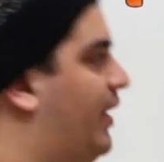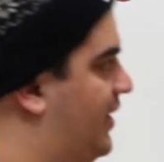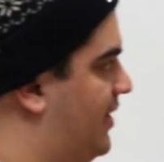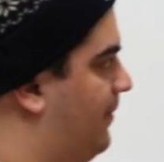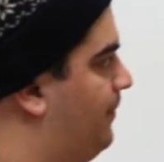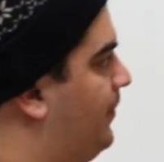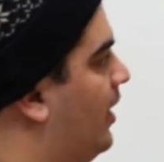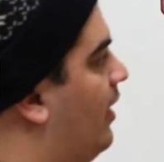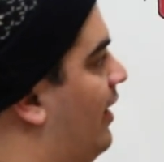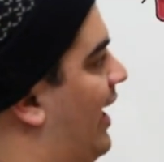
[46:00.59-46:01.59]
reason,
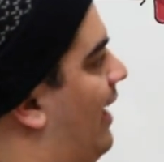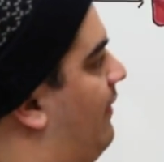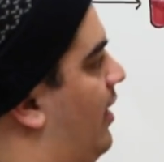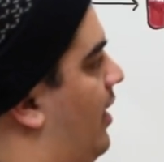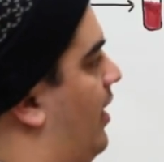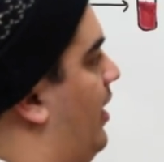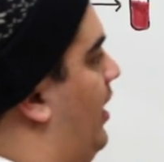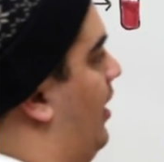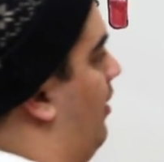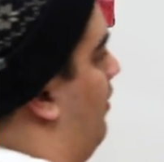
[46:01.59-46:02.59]
they have a,
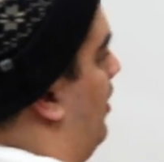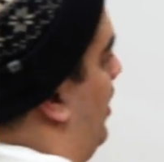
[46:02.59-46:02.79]
you know,